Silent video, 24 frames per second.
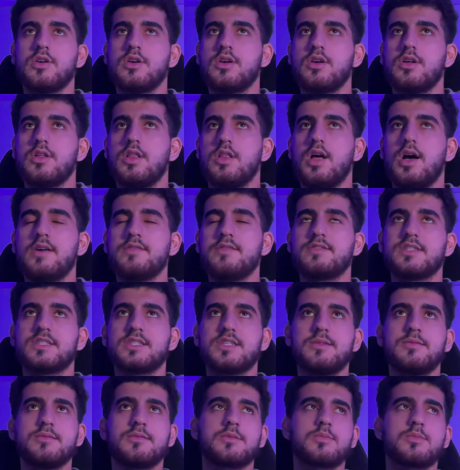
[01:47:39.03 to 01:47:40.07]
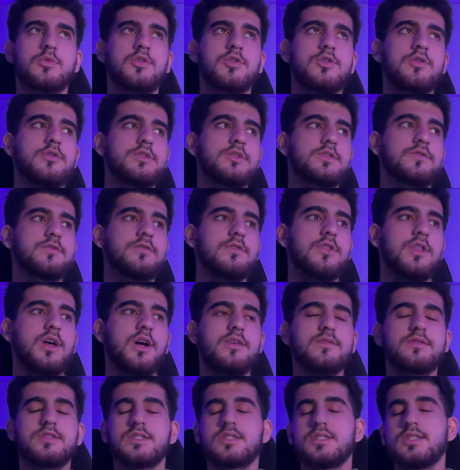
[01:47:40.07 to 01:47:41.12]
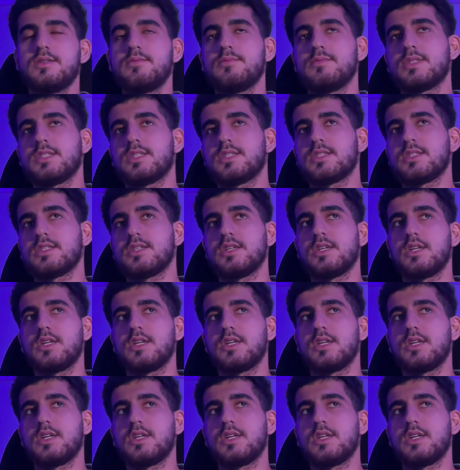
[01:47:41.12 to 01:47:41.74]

live streams, more useful live streams,